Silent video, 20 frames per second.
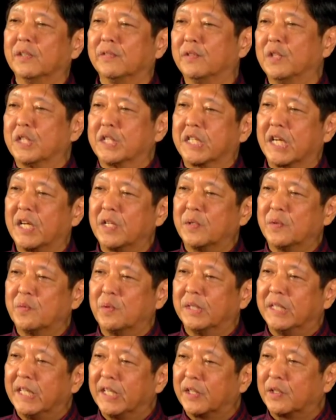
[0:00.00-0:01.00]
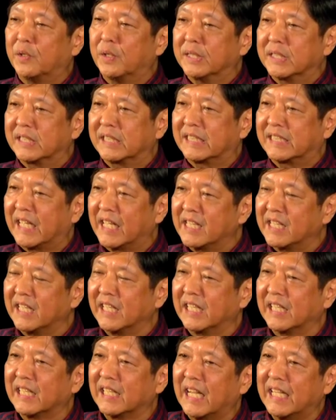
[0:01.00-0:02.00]
of the San Juanico
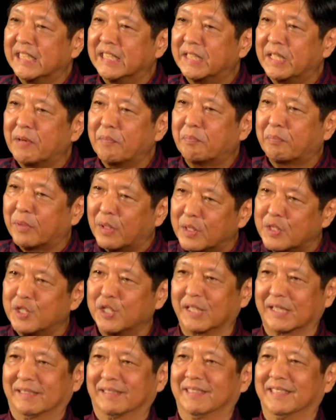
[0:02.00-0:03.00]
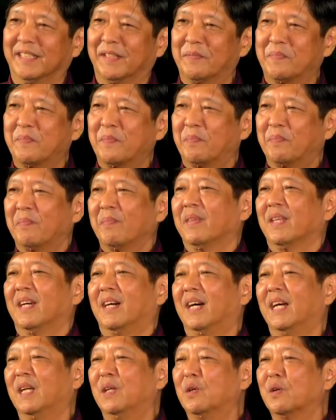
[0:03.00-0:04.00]
Aesthetic Lighting Project,
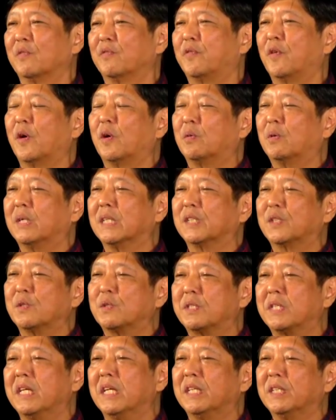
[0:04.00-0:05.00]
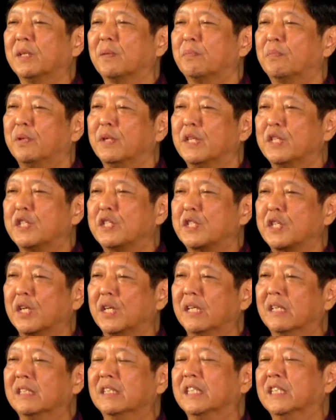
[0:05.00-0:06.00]
I look forward to seeing the bridge
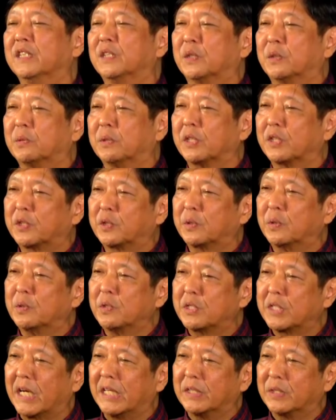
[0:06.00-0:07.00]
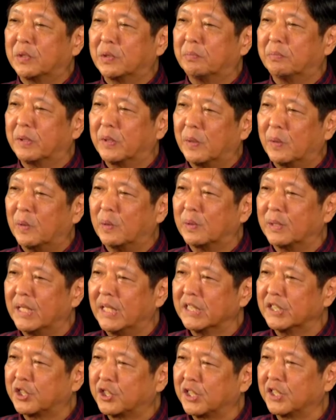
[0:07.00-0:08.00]
turn into a true sight to behold,
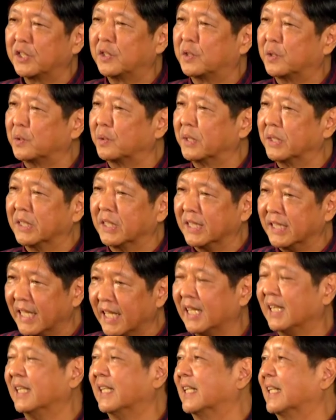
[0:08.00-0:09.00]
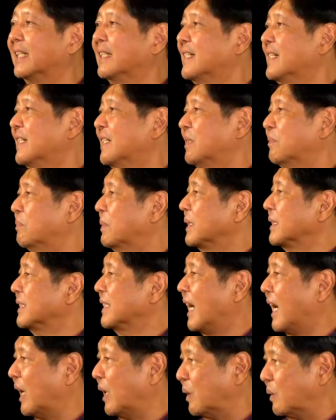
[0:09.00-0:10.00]
not just during the day, but
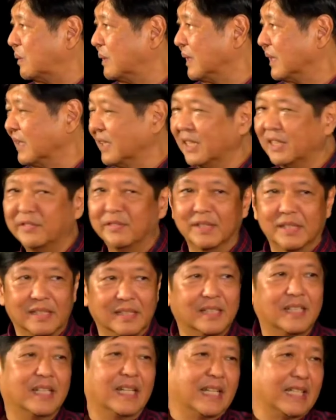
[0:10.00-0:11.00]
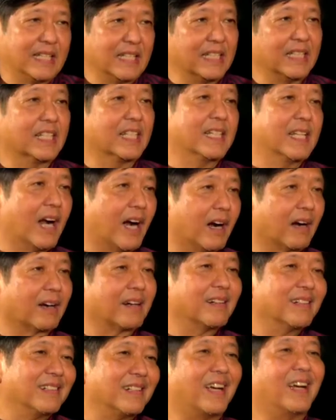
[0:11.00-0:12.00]
now, even in the
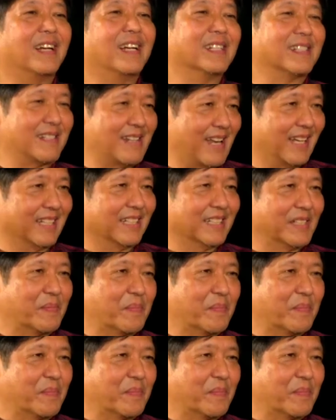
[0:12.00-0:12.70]
dark at night.